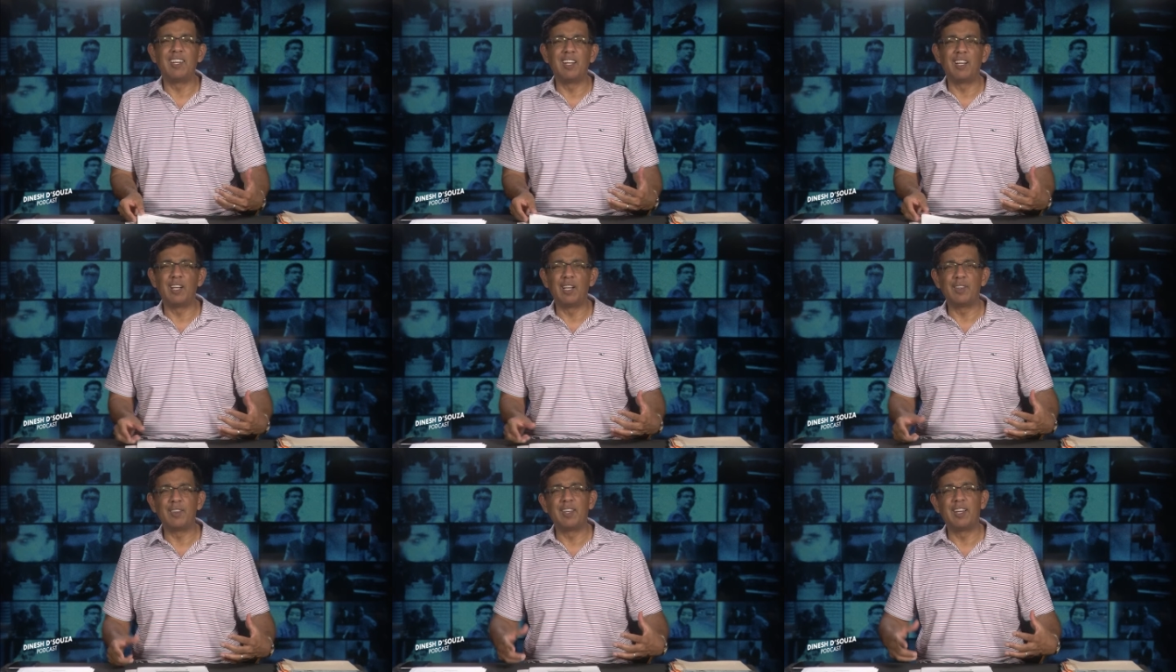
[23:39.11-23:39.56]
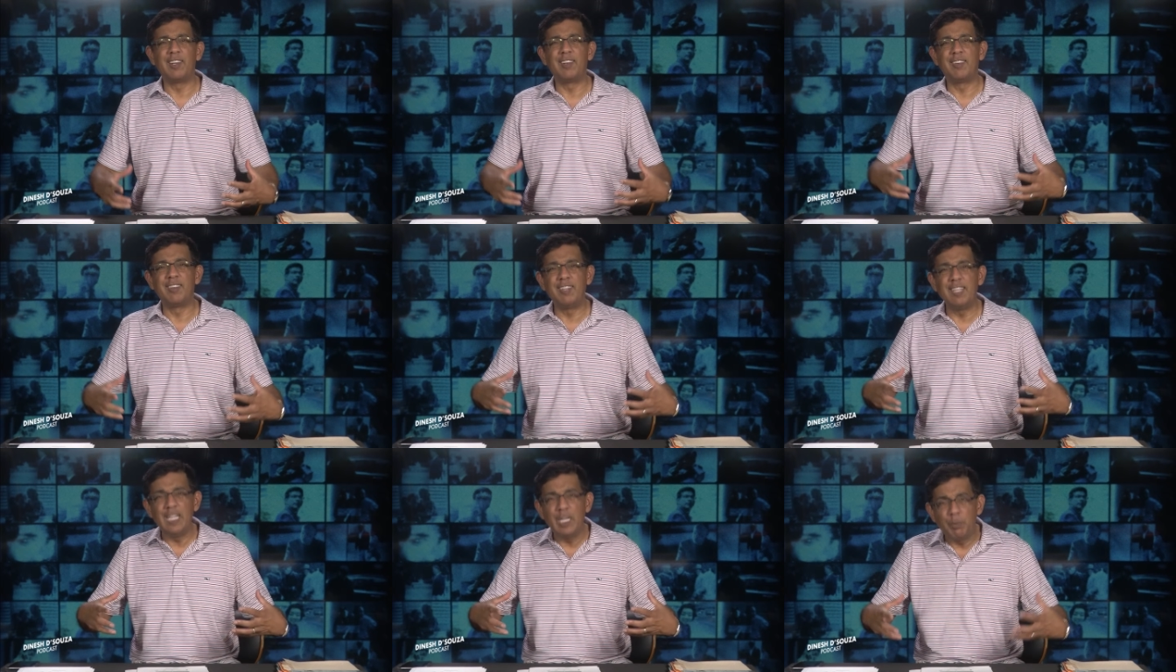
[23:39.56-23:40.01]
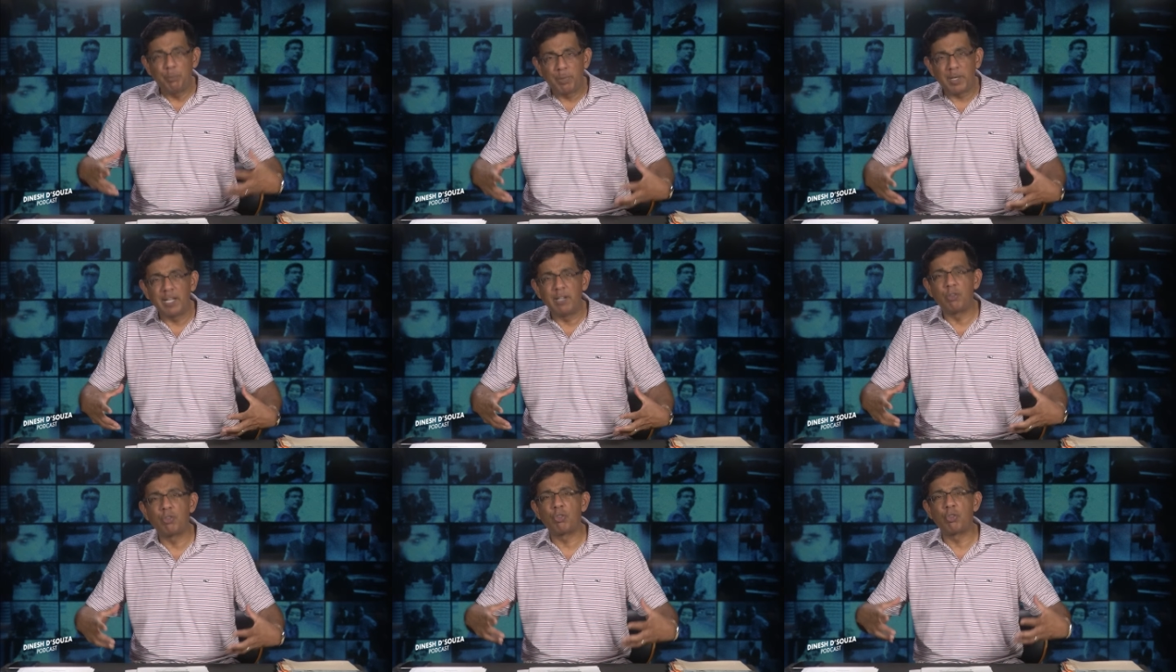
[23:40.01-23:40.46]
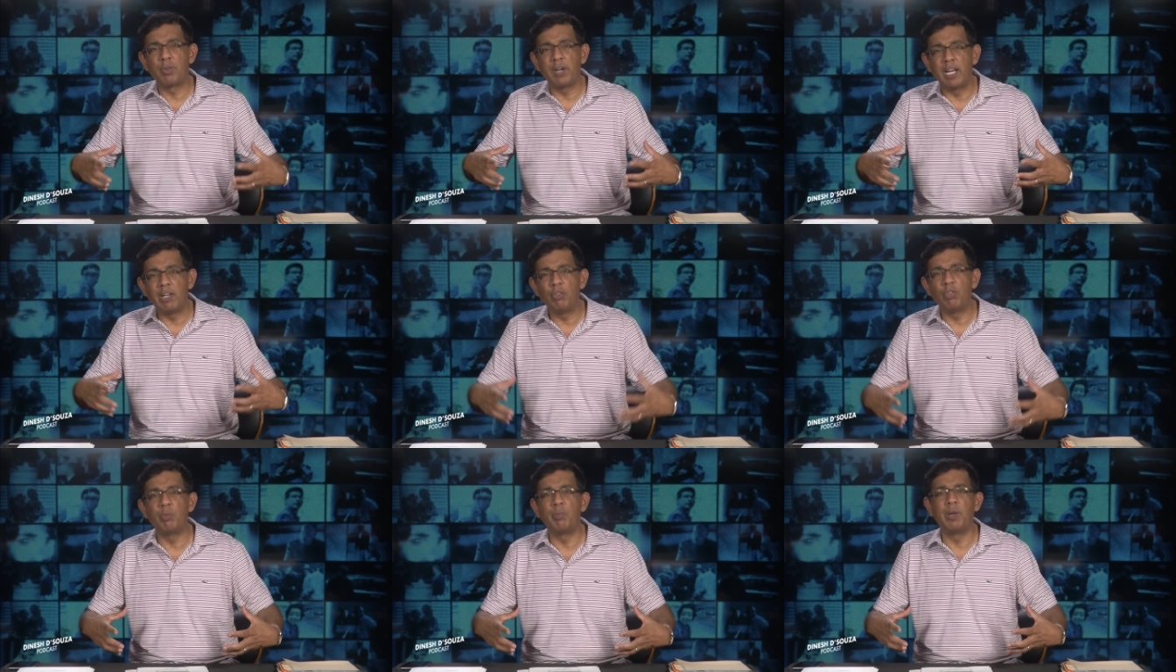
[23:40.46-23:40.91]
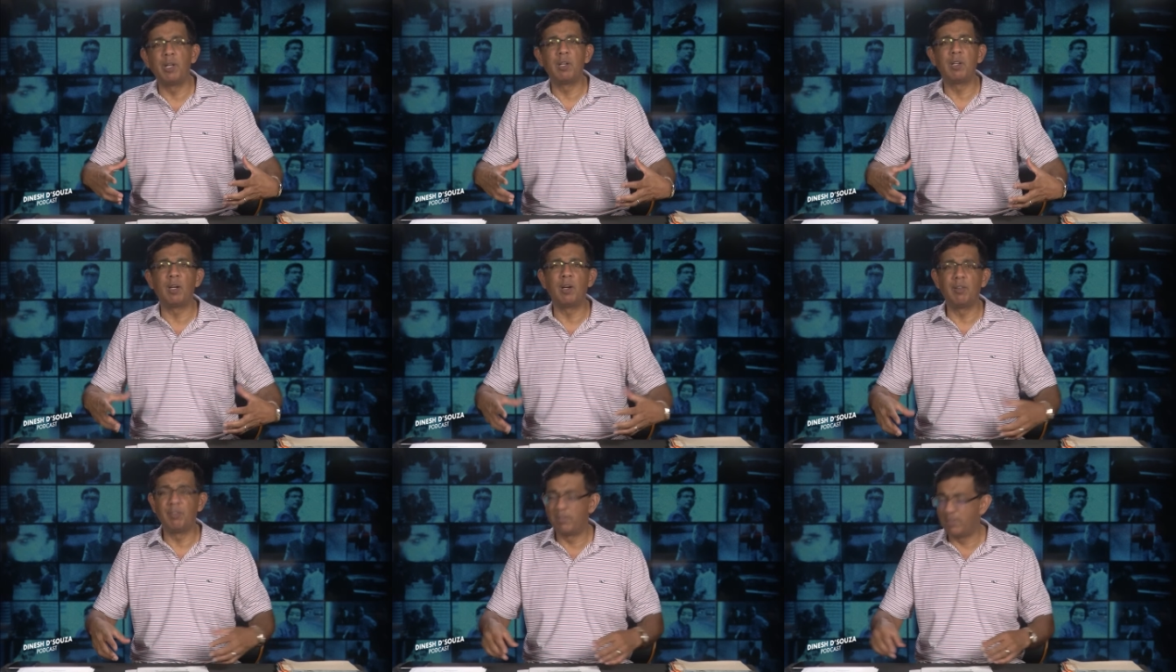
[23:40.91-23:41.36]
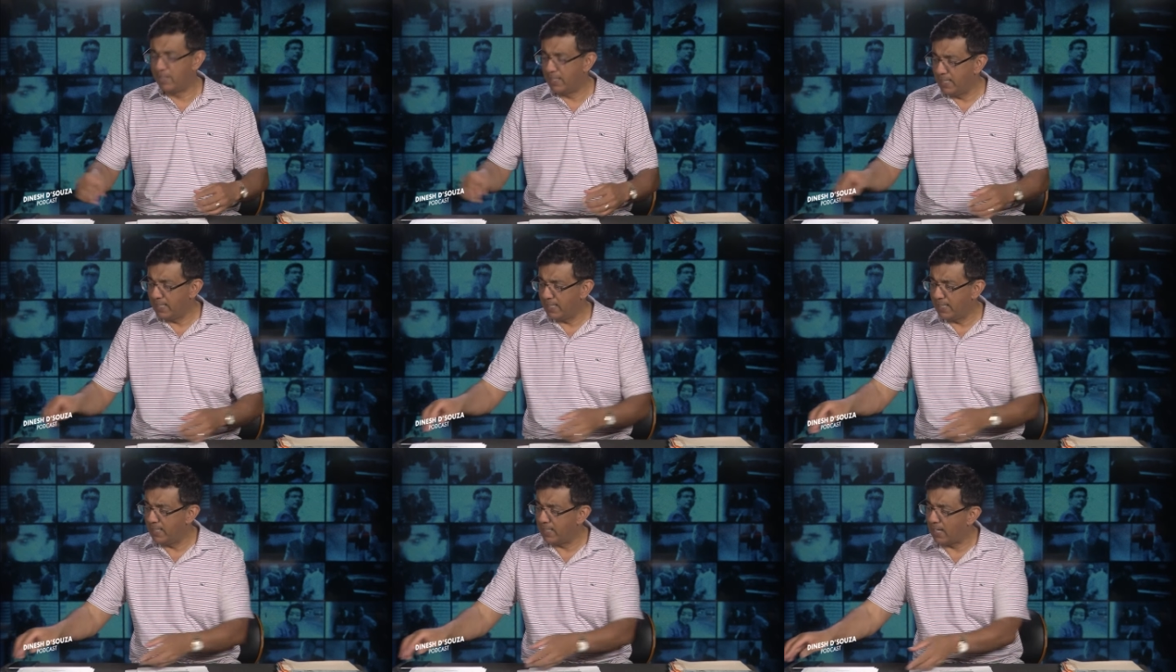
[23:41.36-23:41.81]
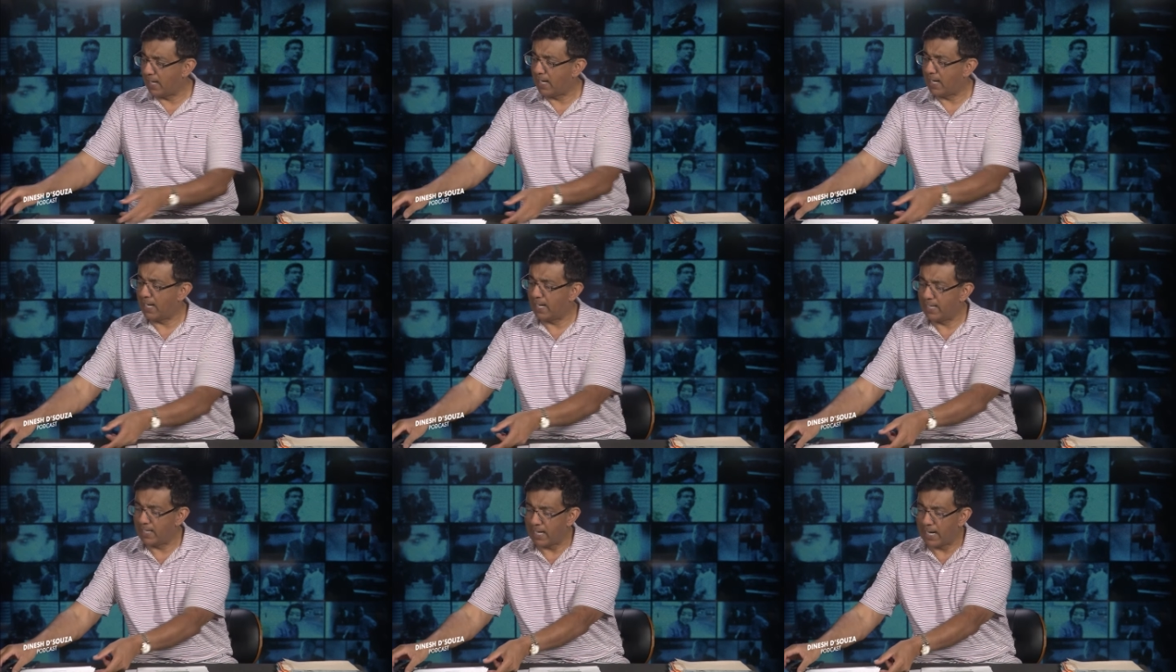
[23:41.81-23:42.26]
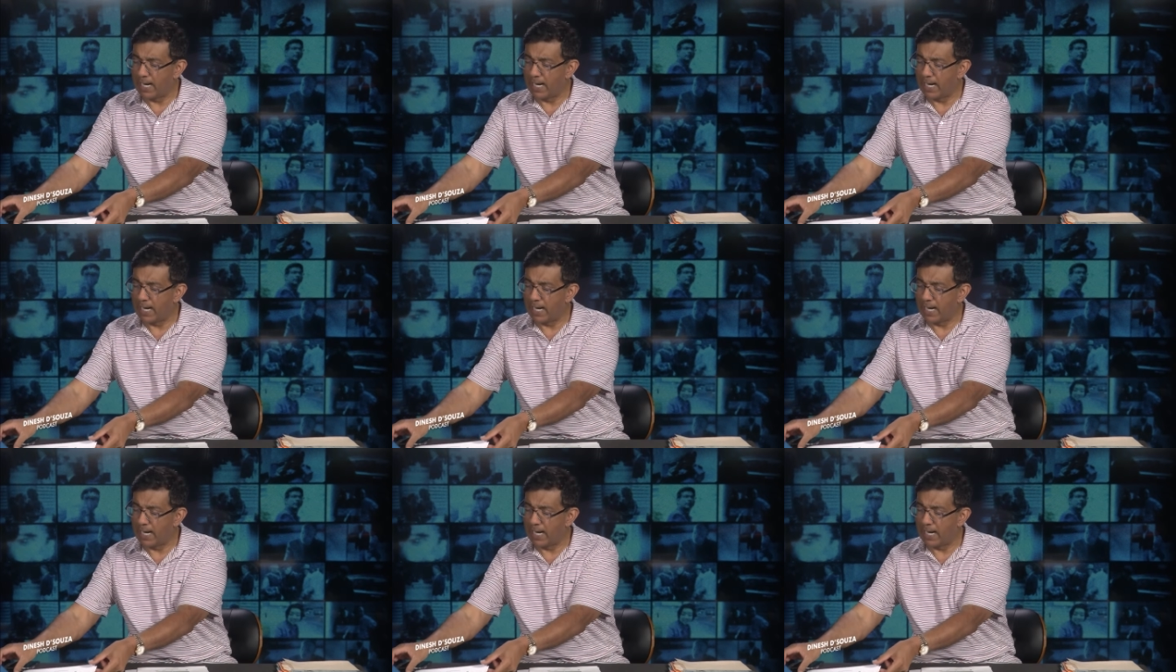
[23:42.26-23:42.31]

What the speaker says: the deep entrenchment of DEI